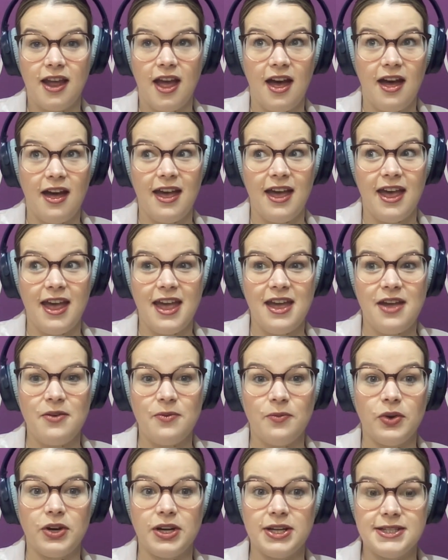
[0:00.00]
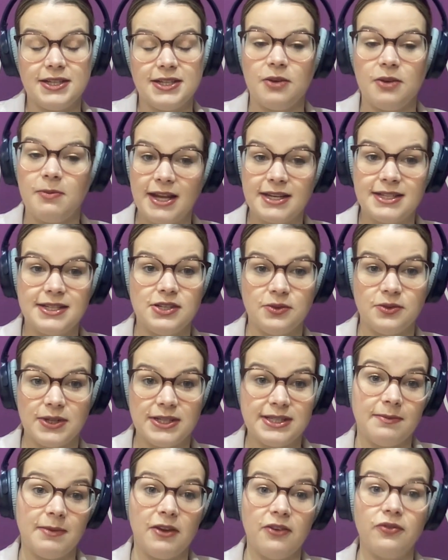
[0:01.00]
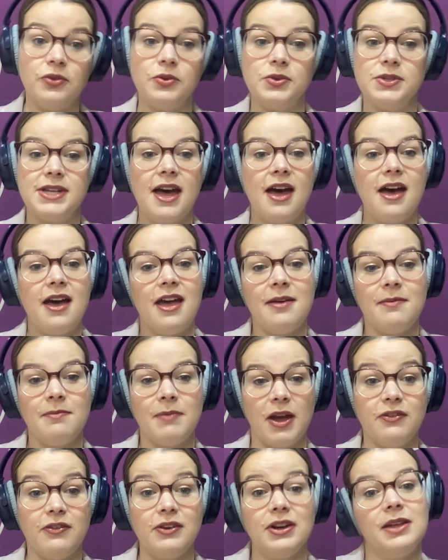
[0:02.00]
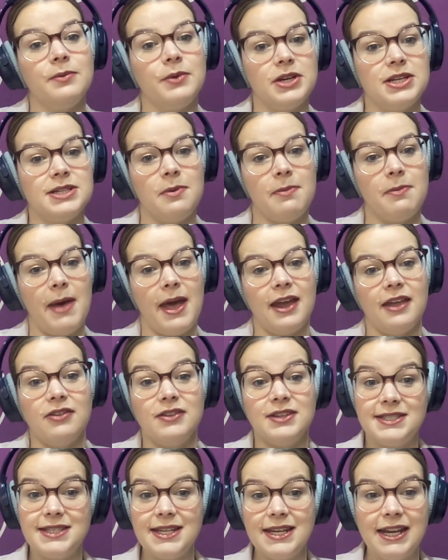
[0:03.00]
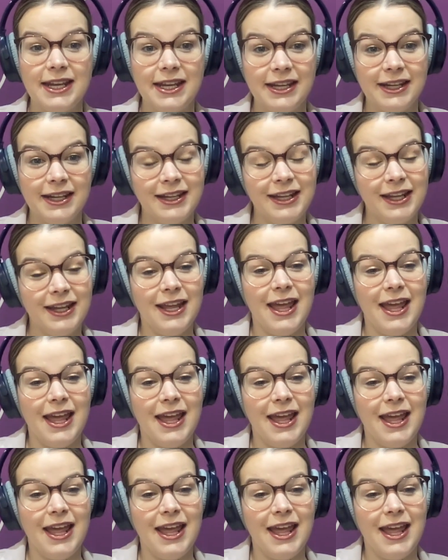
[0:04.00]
I wanted to go back to doing something full time. I really wanted to be back in the city.